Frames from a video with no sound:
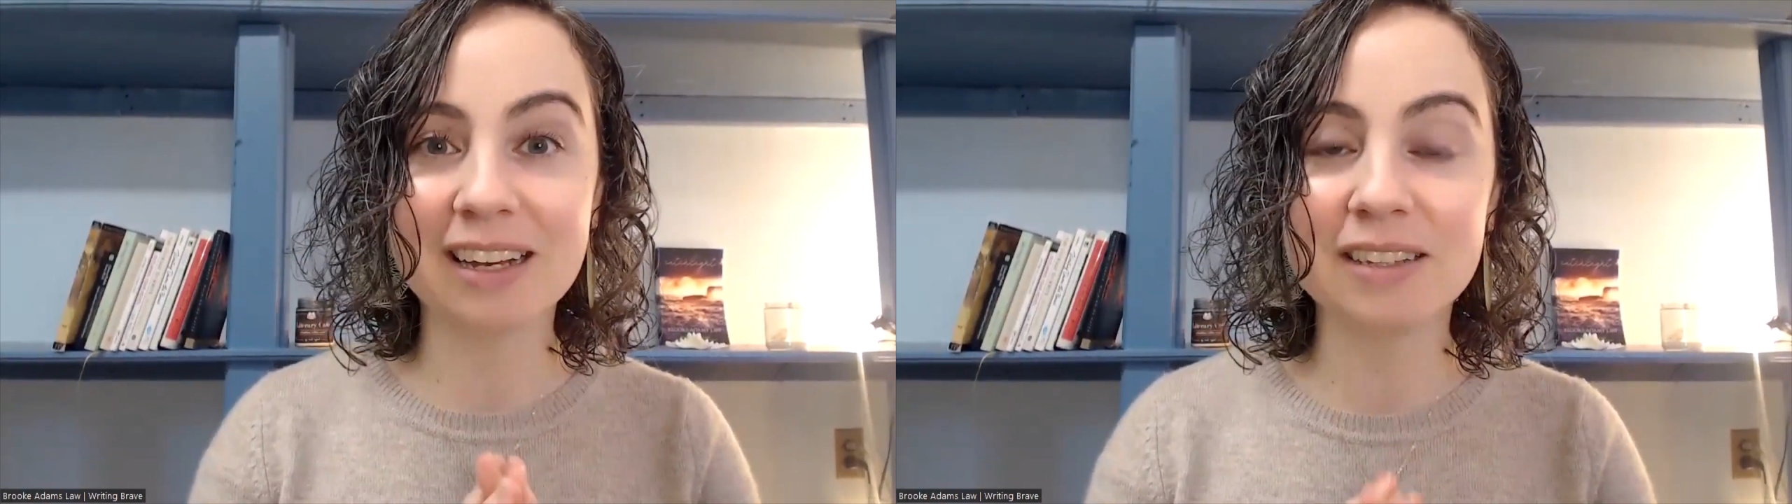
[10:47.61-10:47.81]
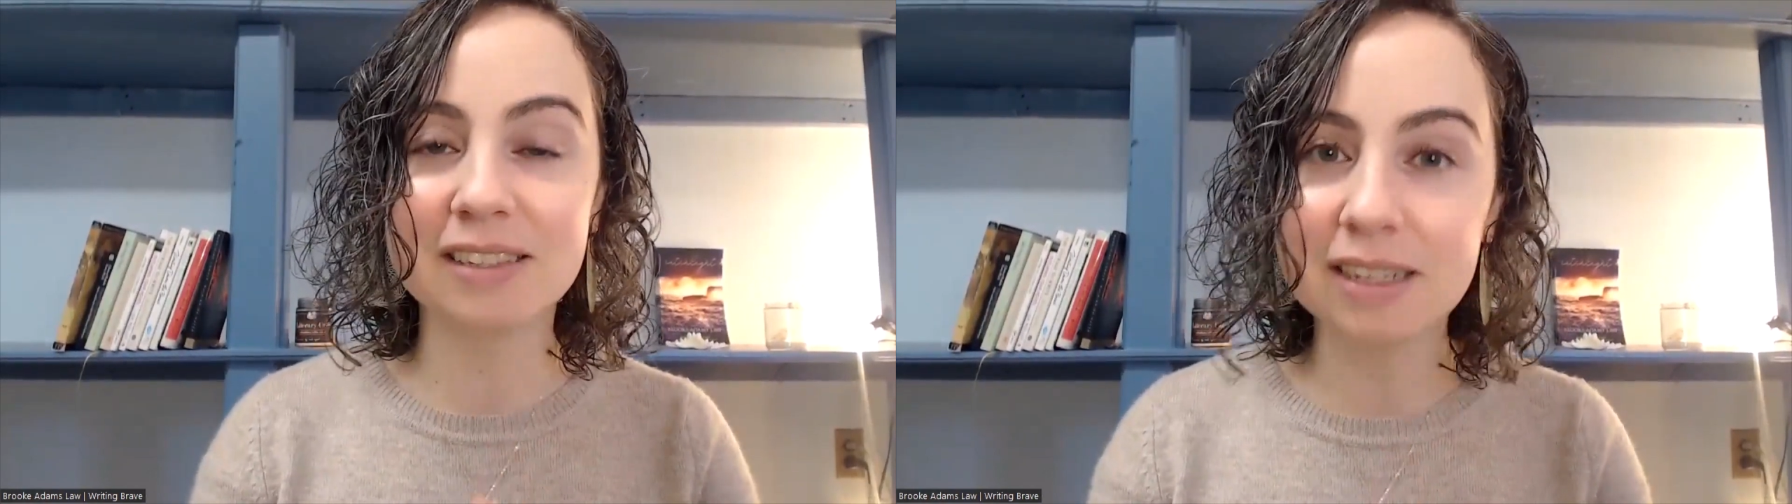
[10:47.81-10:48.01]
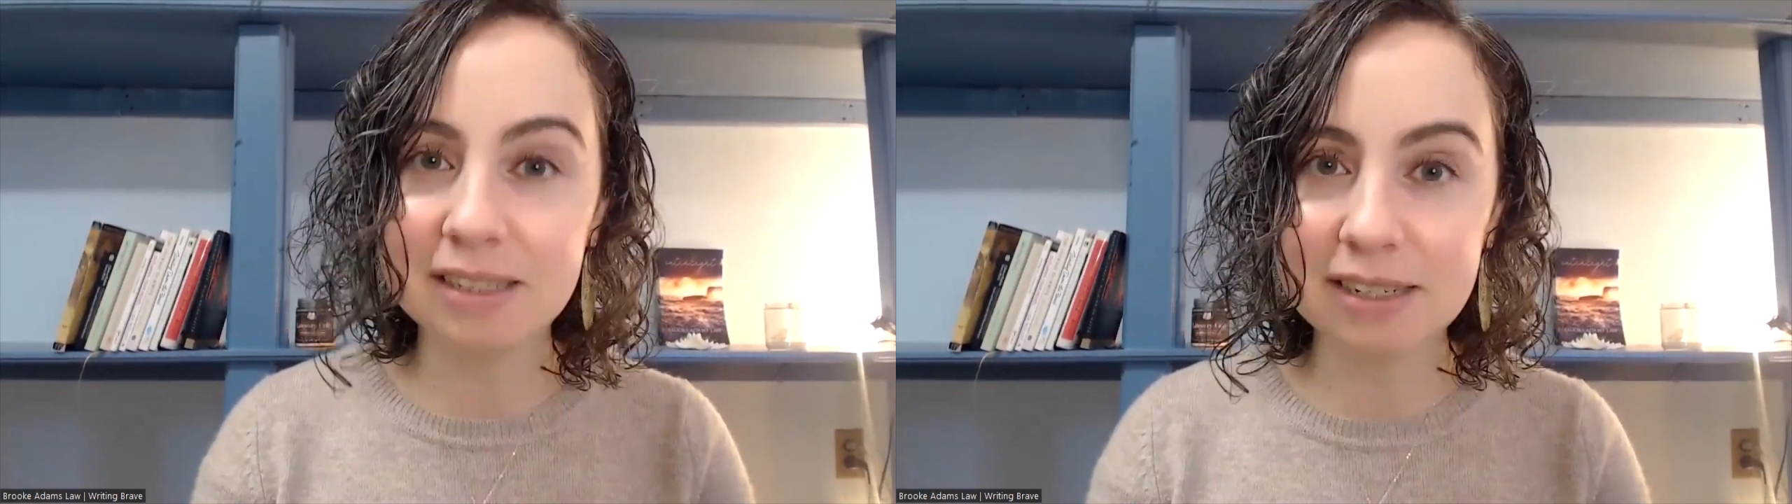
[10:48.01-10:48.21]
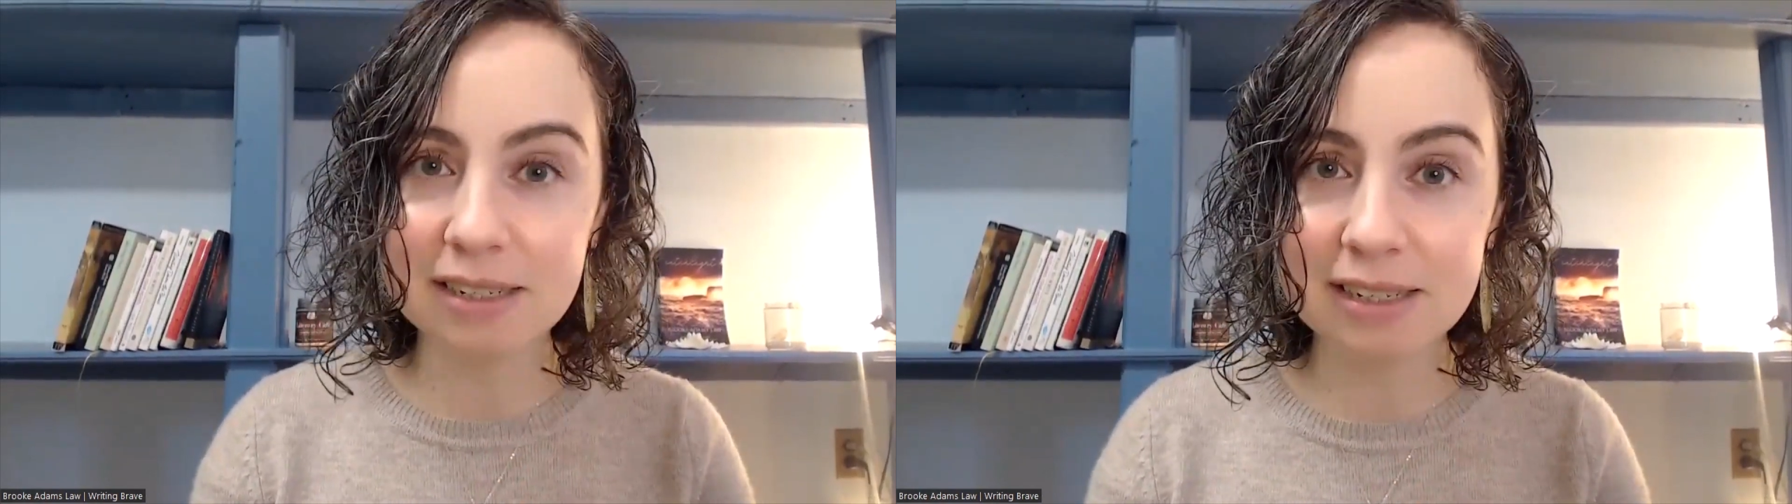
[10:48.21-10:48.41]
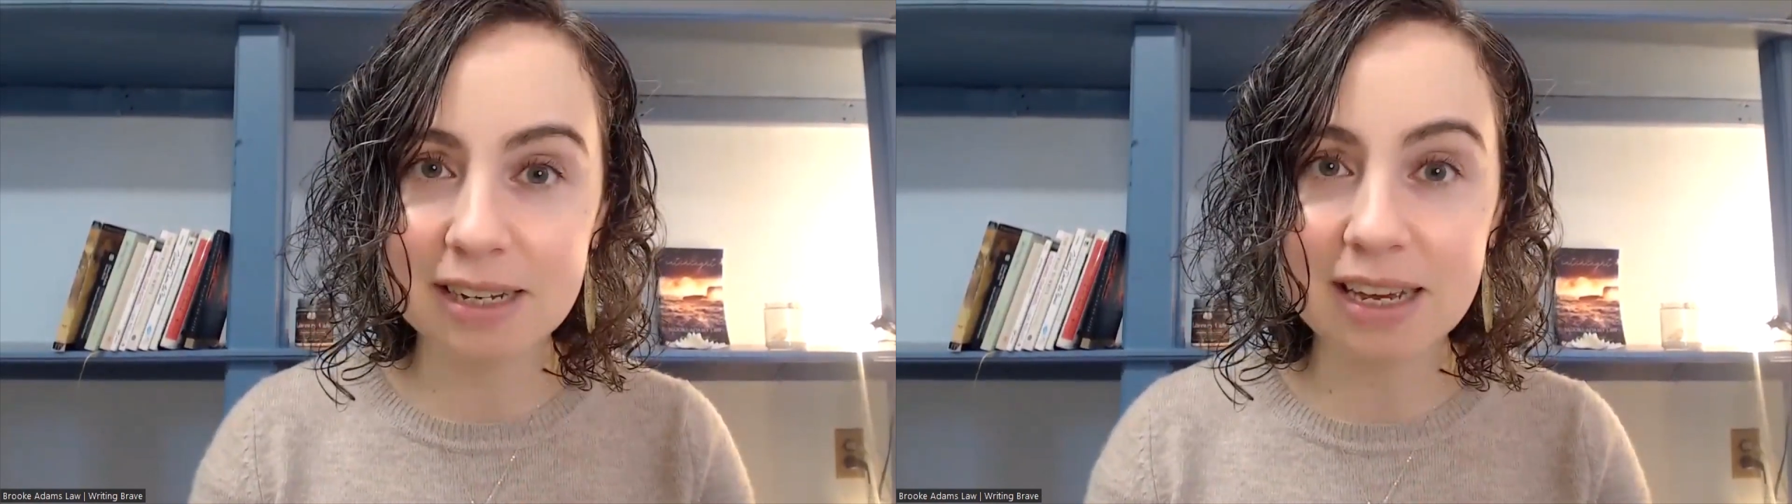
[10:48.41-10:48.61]

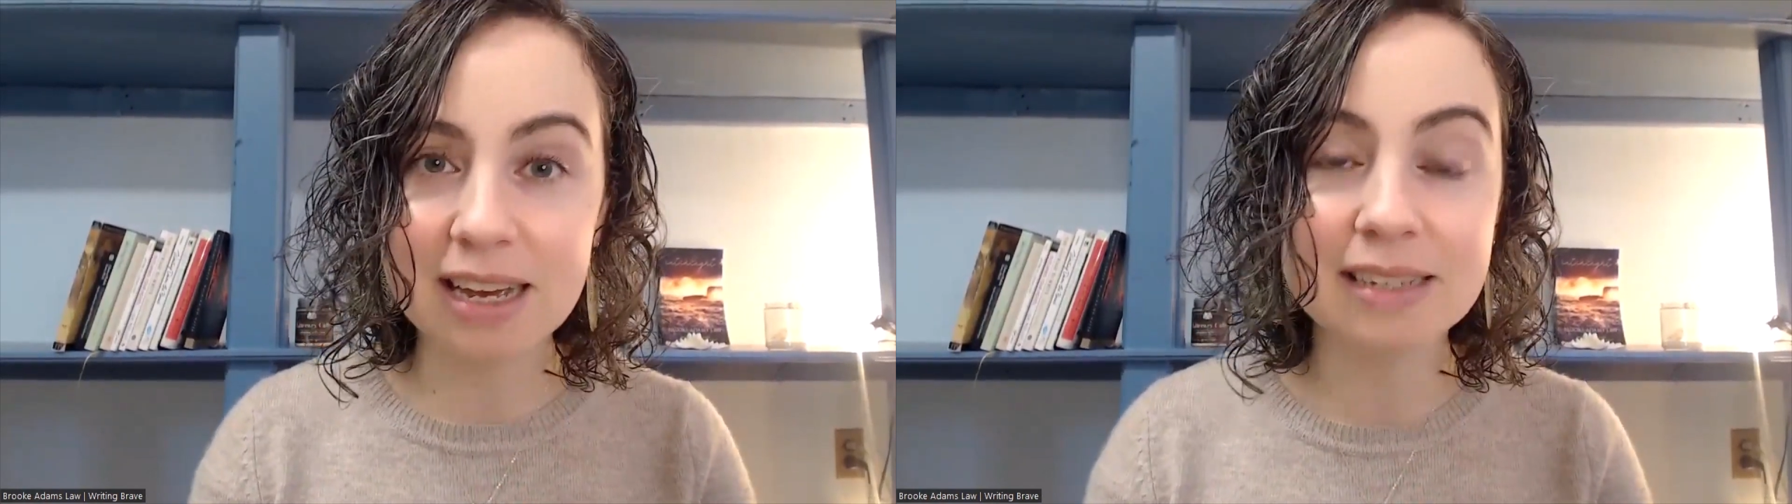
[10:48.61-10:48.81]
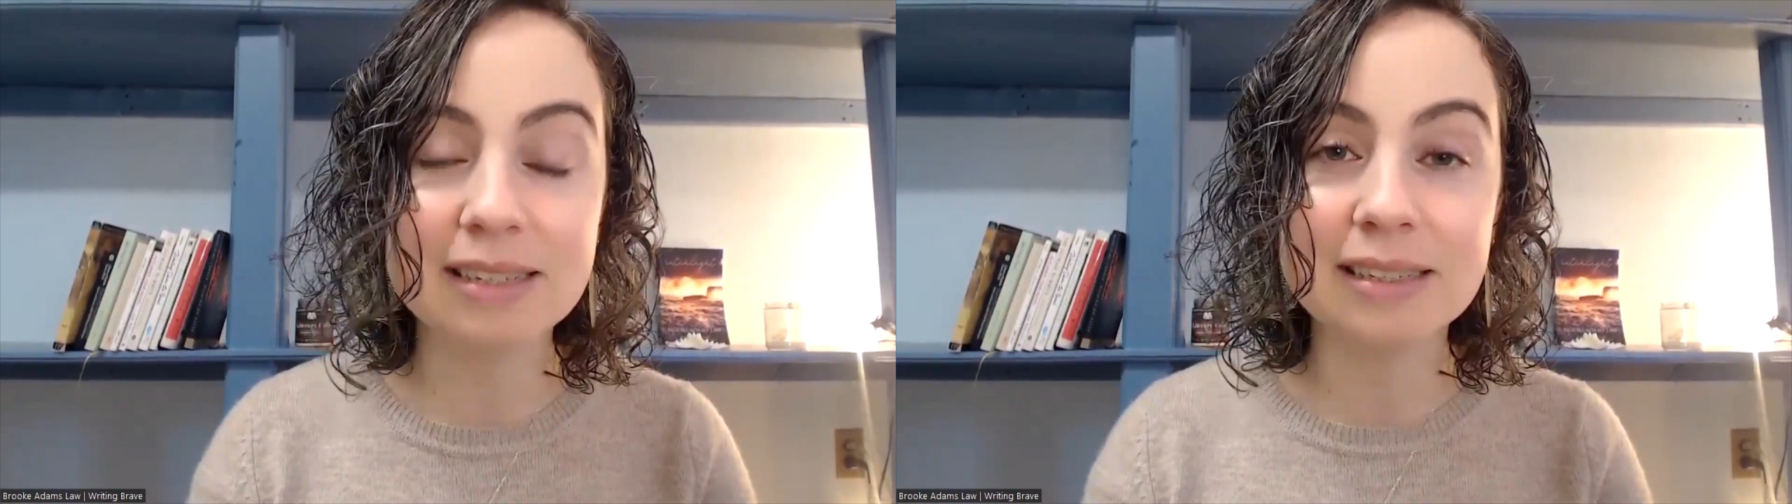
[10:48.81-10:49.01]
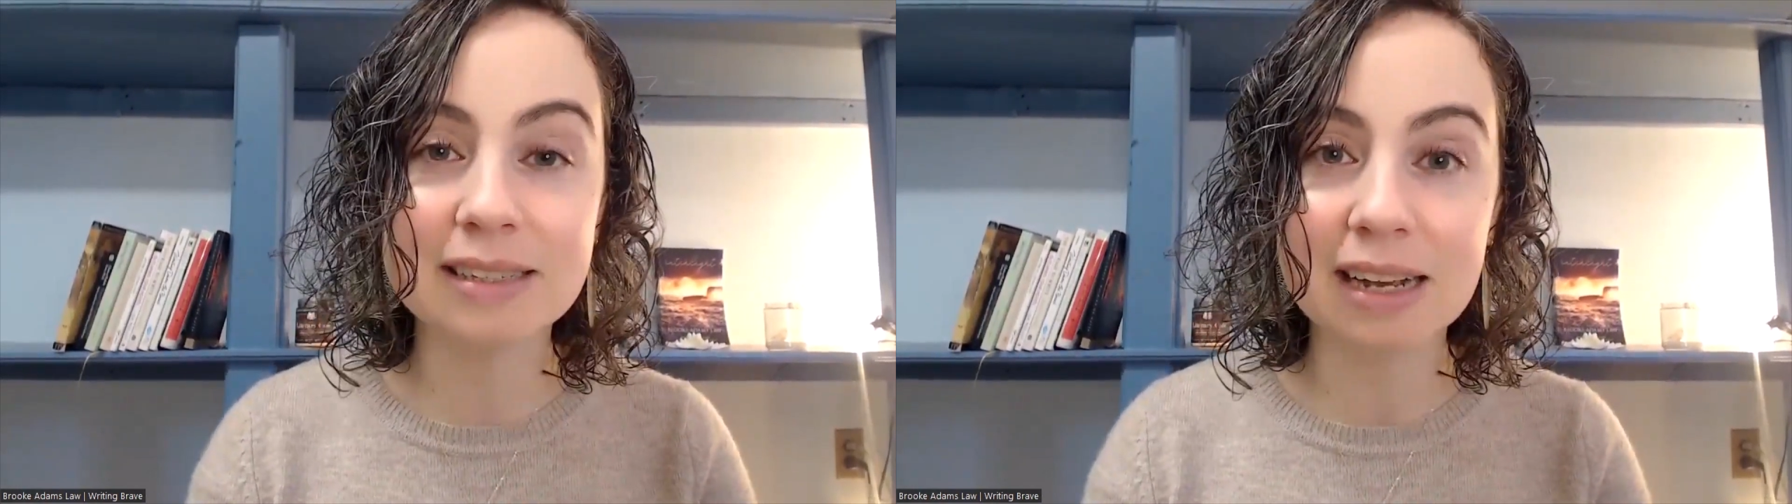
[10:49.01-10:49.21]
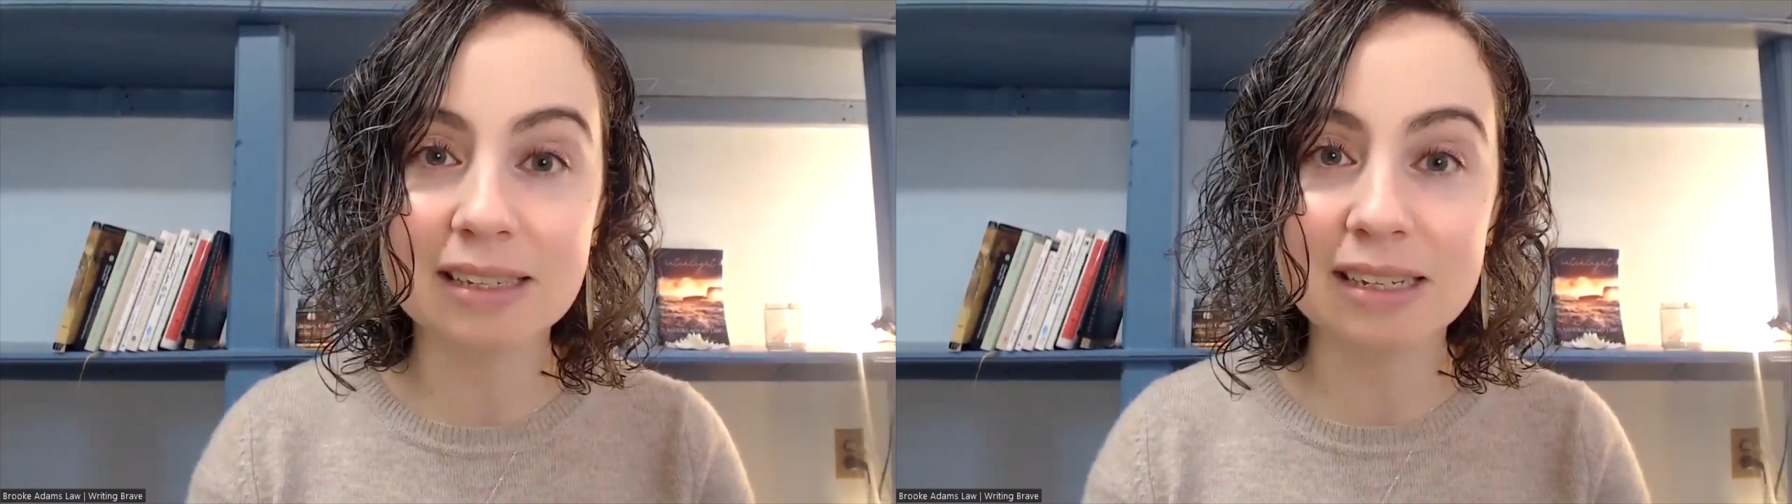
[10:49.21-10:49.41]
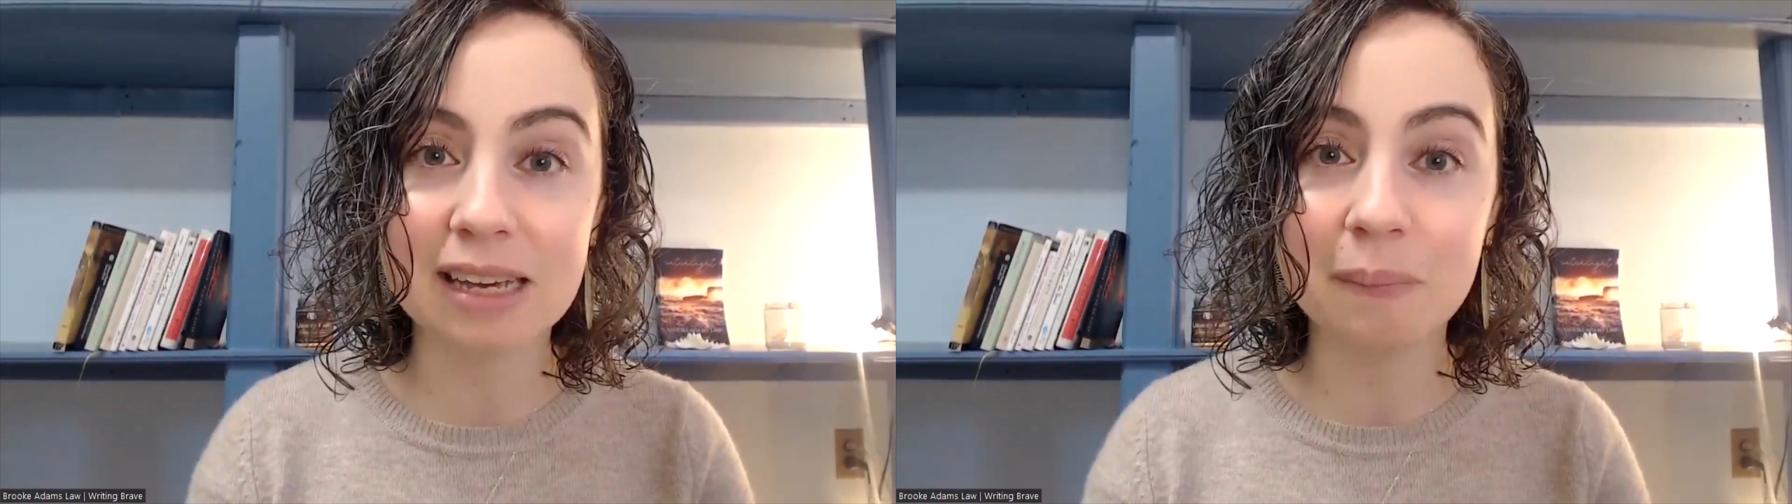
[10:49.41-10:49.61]
consistency isn't
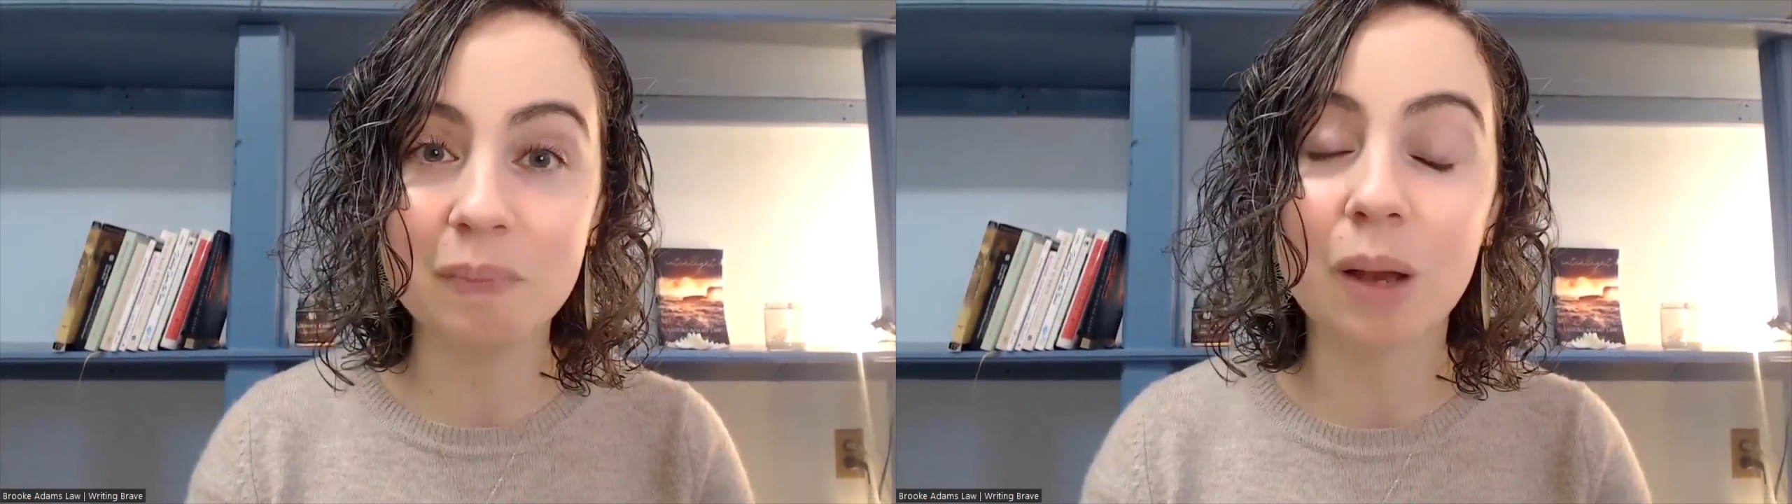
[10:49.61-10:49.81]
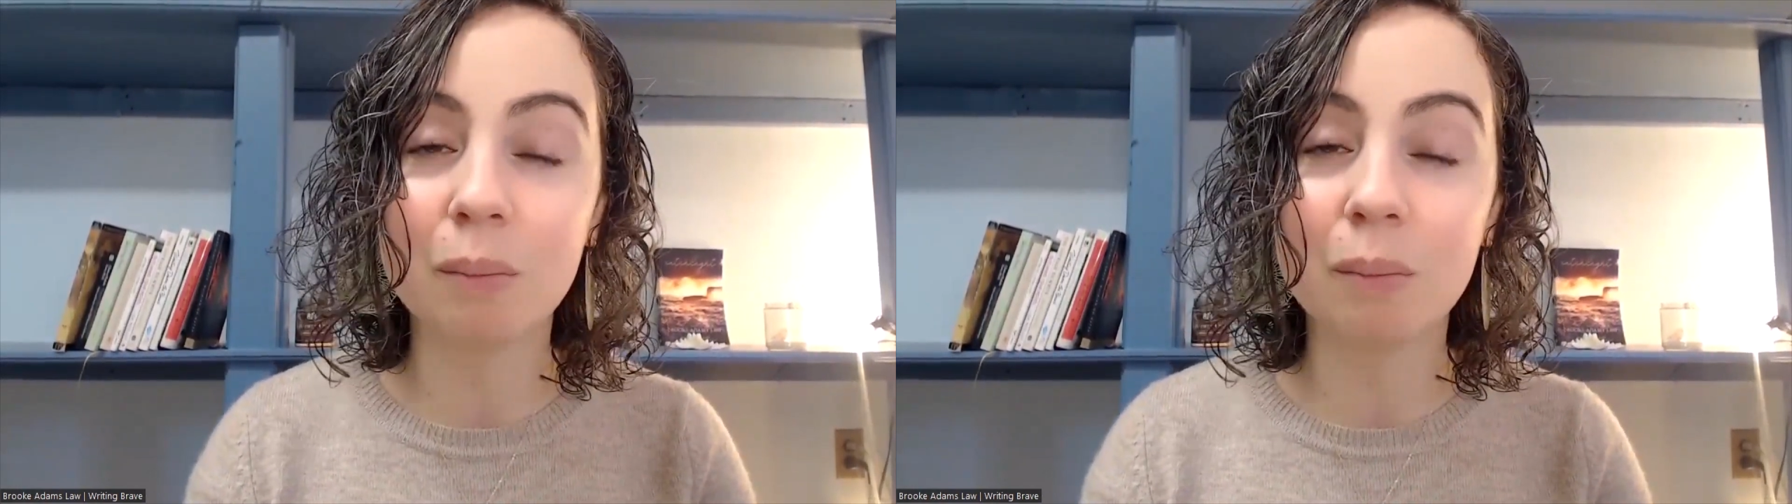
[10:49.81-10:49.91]
sexy,